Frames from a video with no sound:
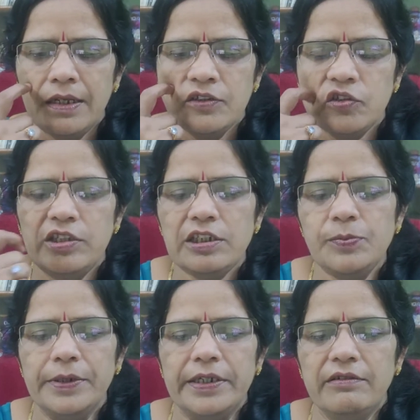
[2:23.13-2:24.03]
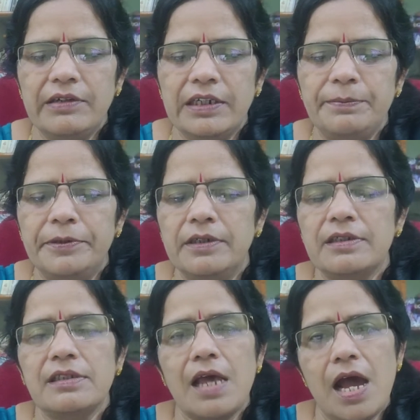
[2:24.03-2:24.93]
So this particular
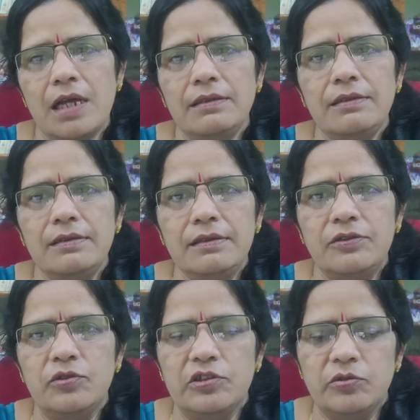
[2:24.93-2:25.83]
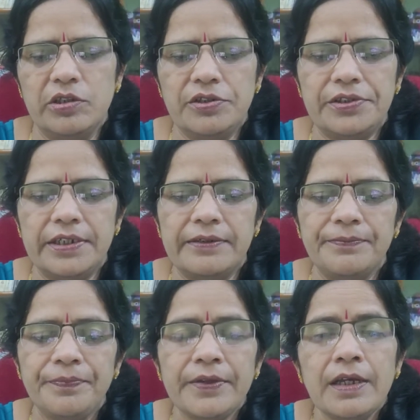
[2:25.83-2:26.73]
verse answers to the
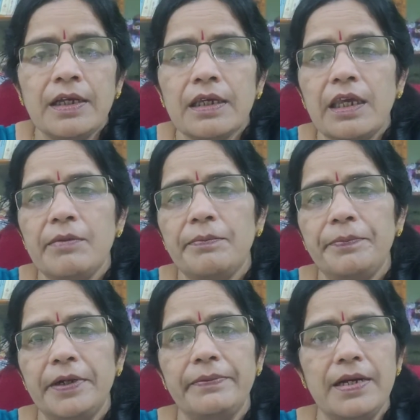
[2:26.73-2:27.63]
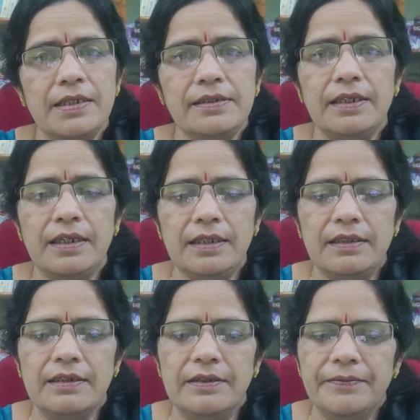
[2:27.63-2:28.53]
question, Kim
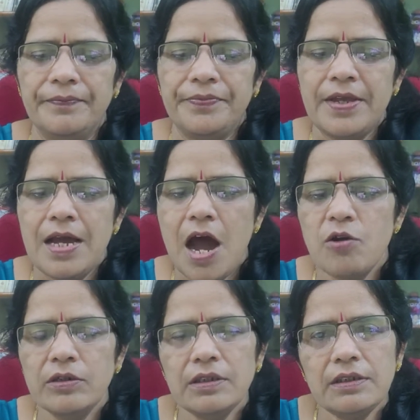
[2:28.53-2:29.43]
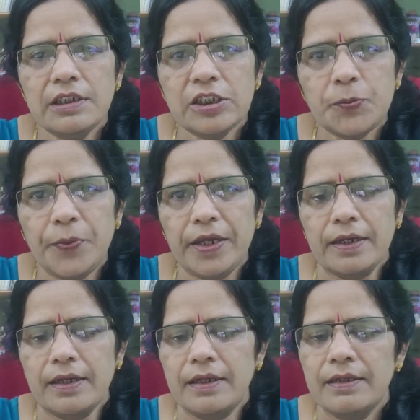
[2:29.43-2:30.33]
Prabhaseta? How does he
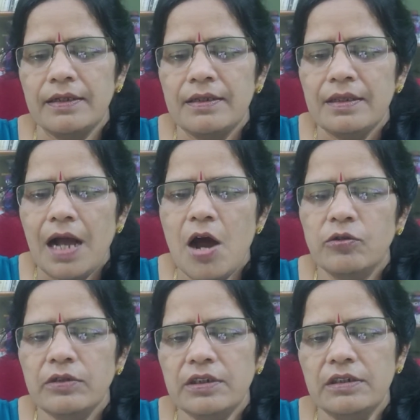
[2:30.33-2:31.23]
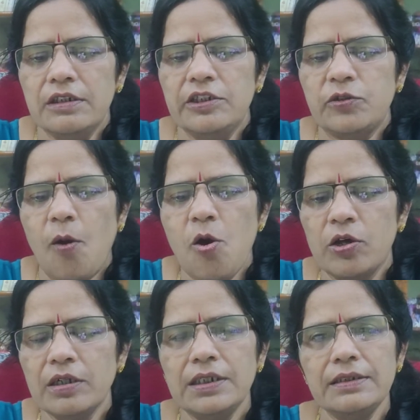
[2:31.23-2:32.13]
speak? How does his
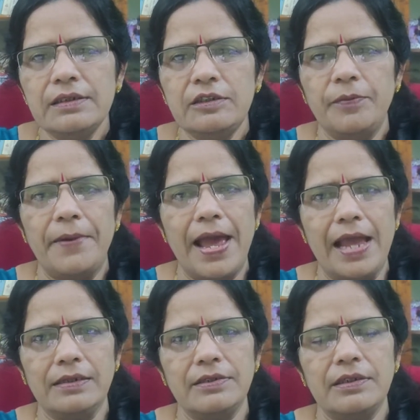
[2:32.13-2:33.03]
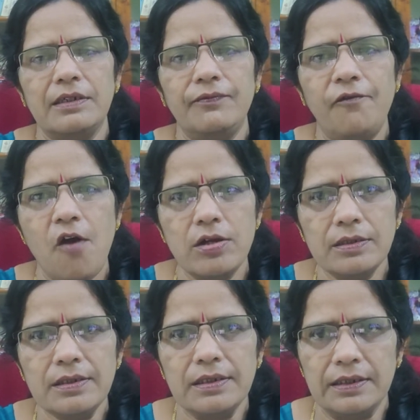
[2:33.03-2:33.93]
organs of action
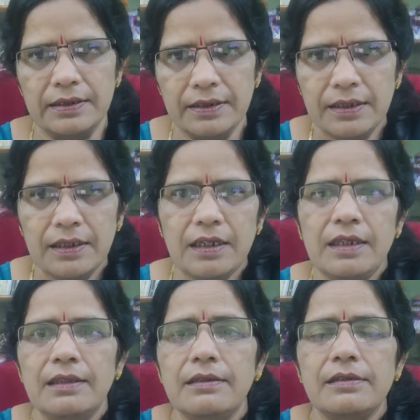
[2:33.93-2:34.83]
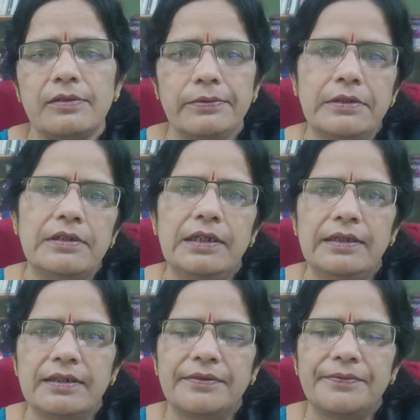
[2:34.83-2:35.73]
function in this world?